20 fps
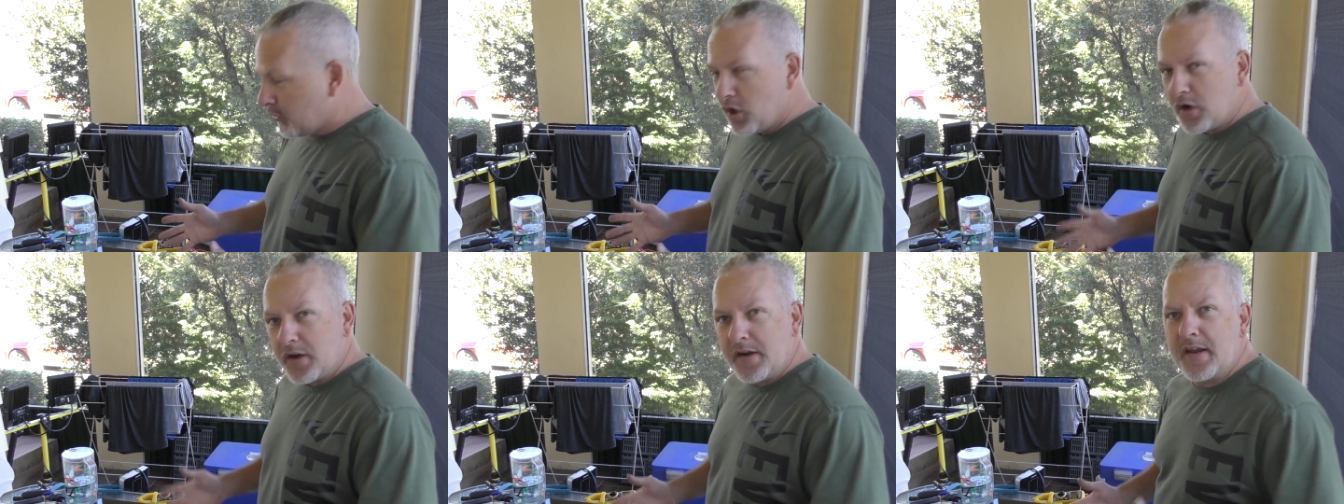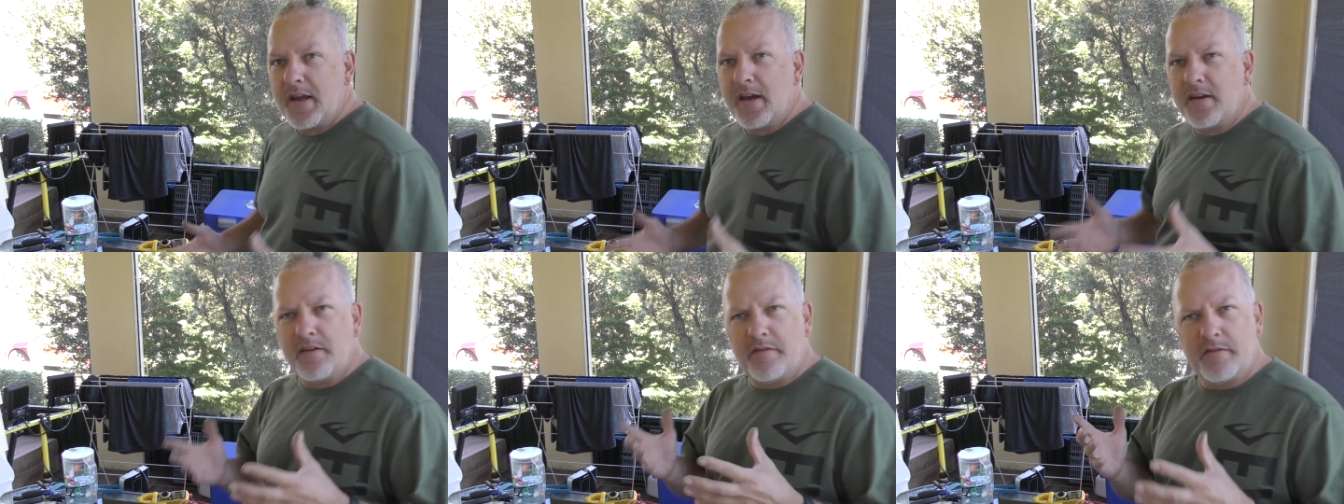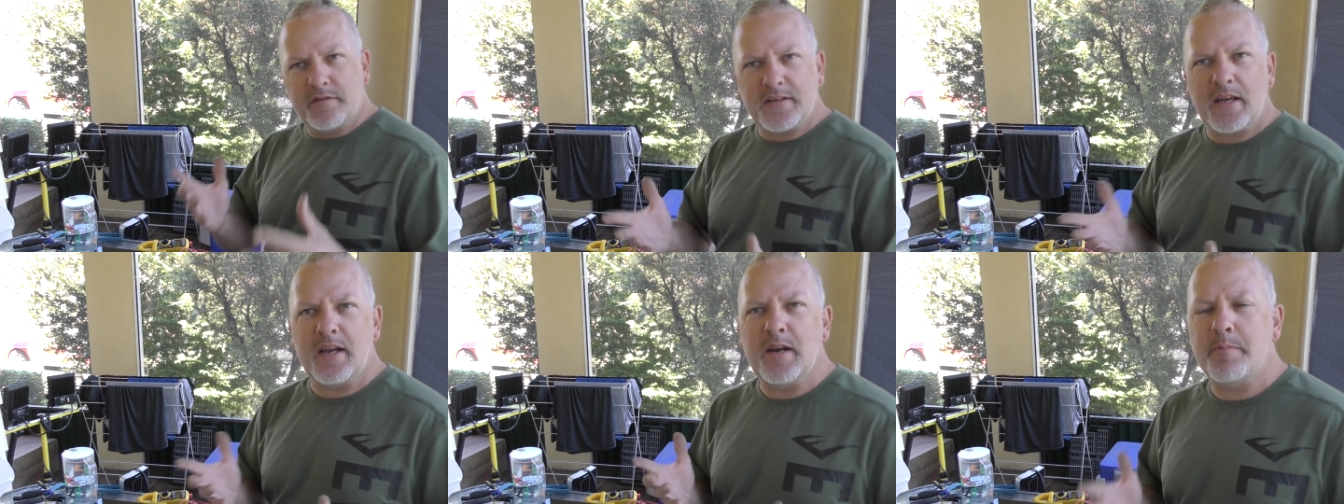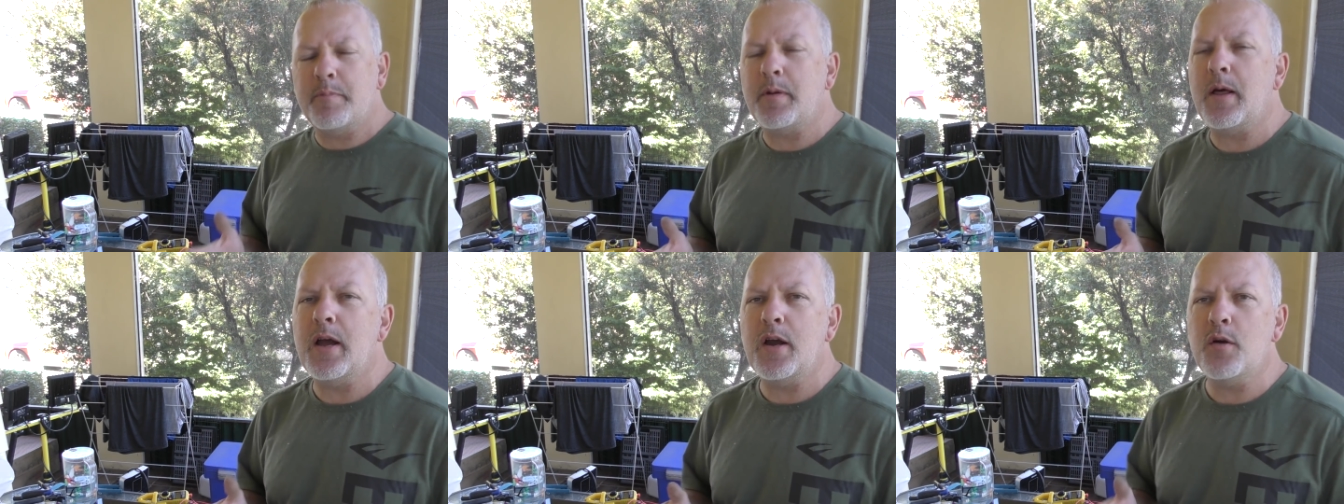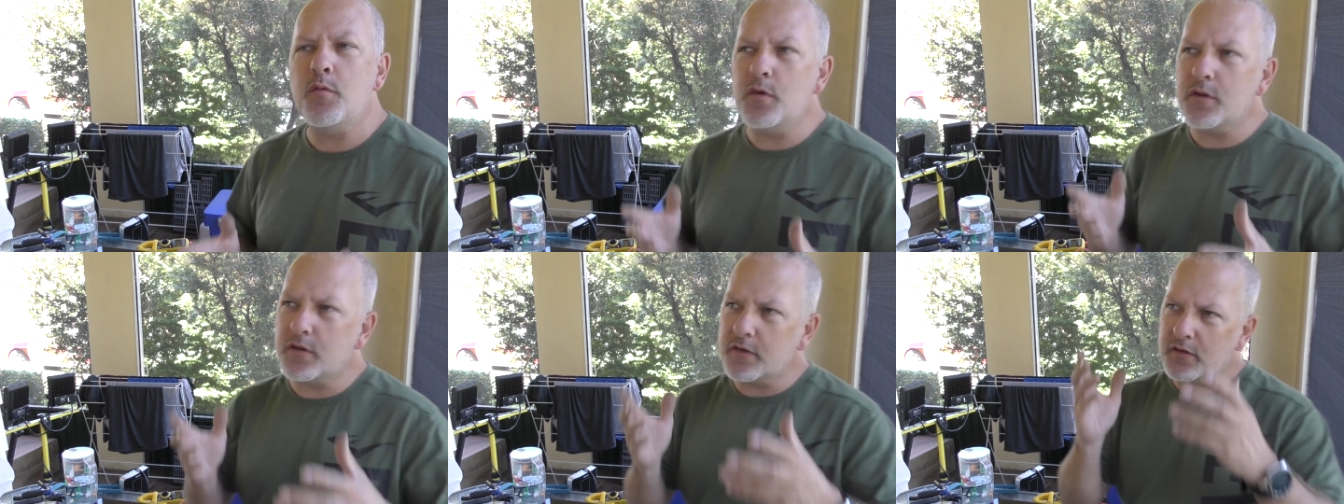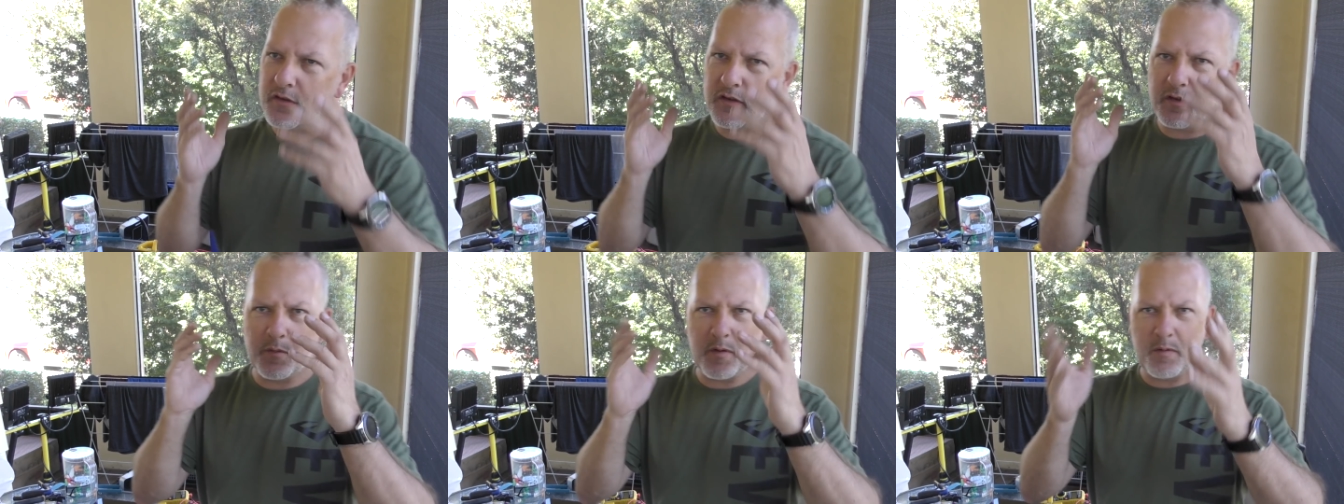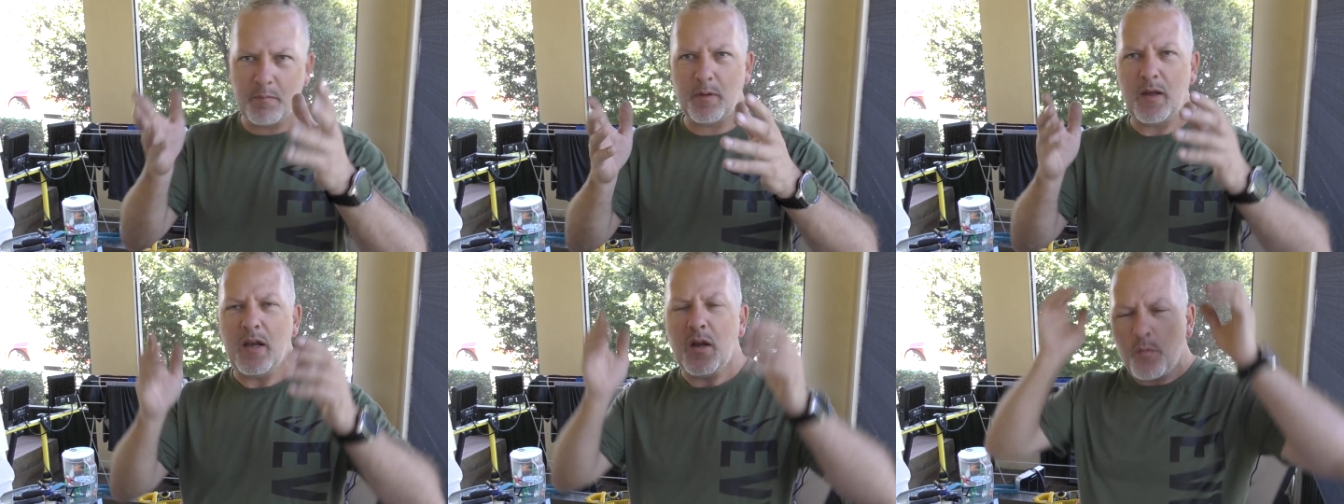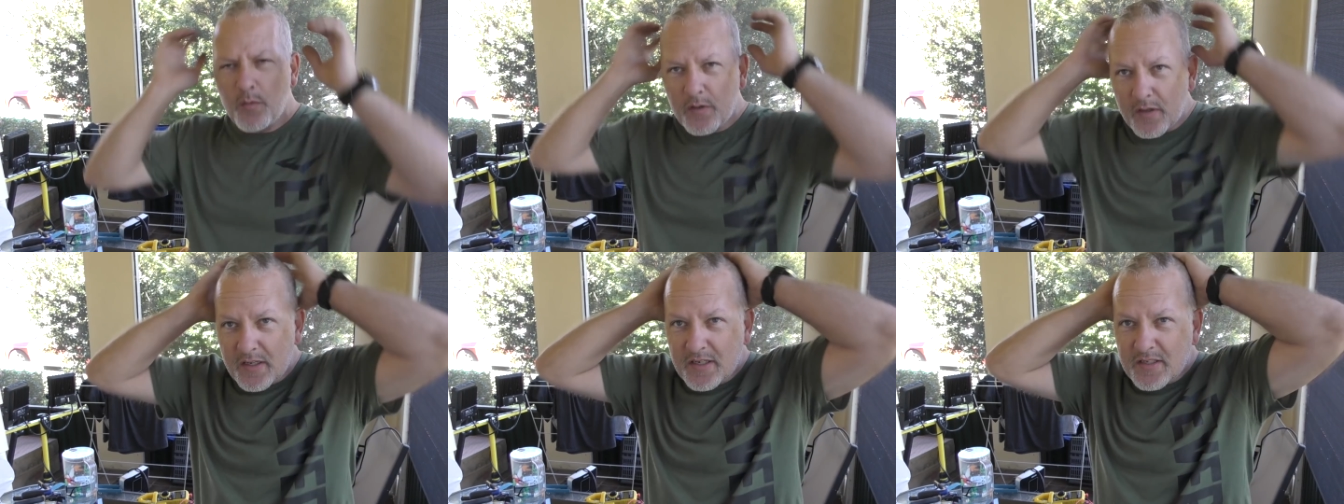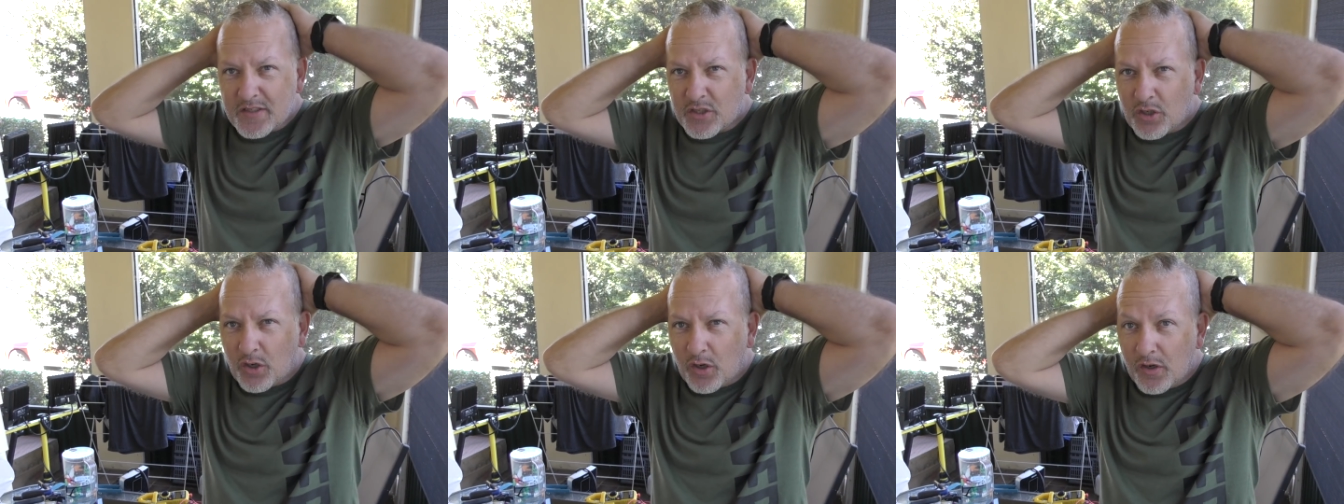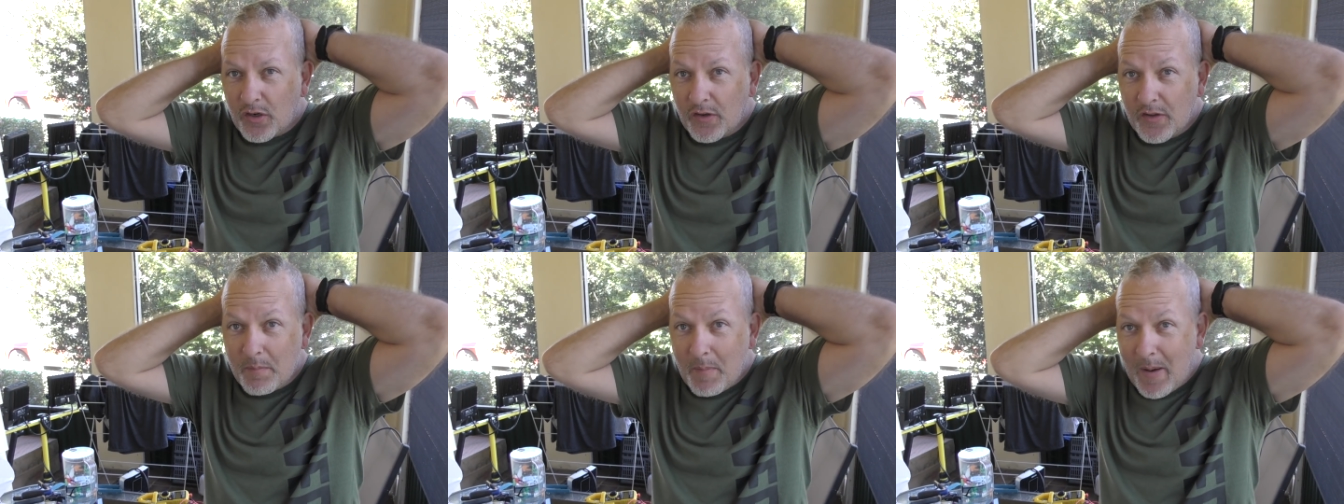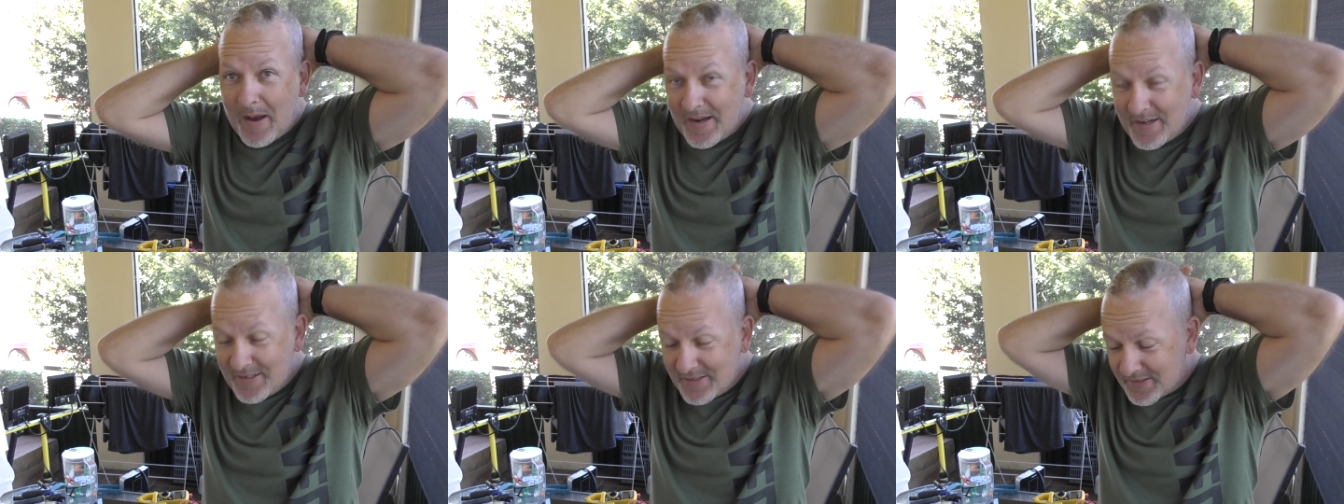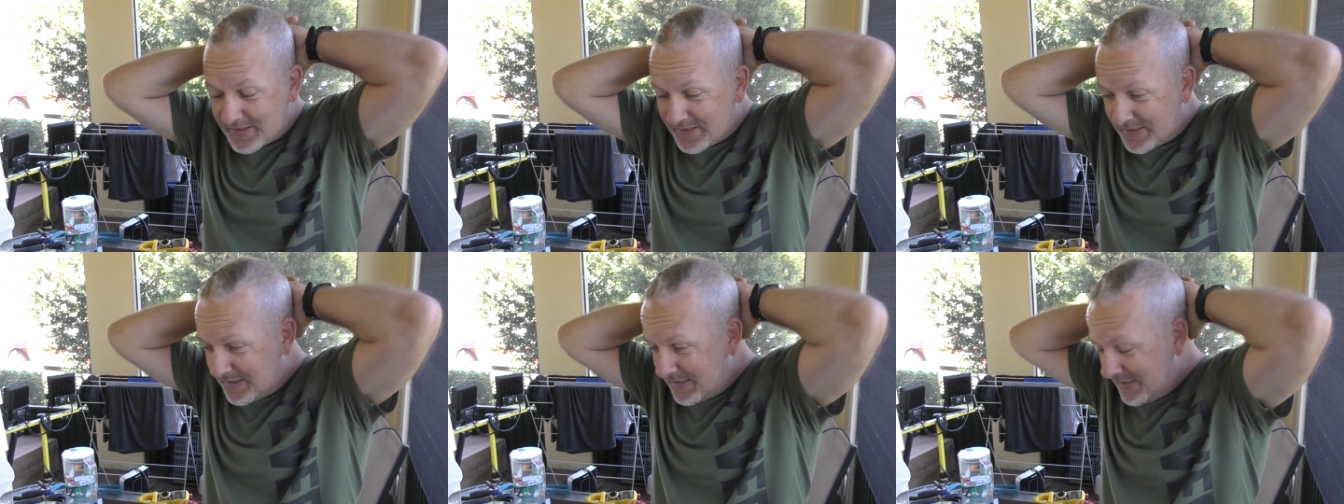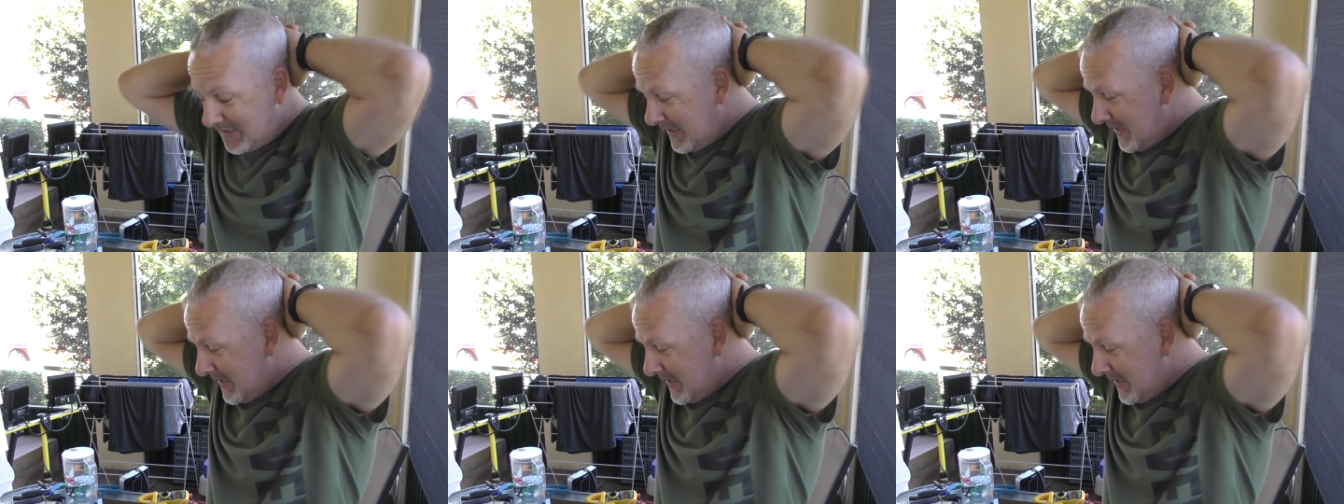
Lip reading: got it out and I've started playing with it, and I've been playing with it inside on the mains, and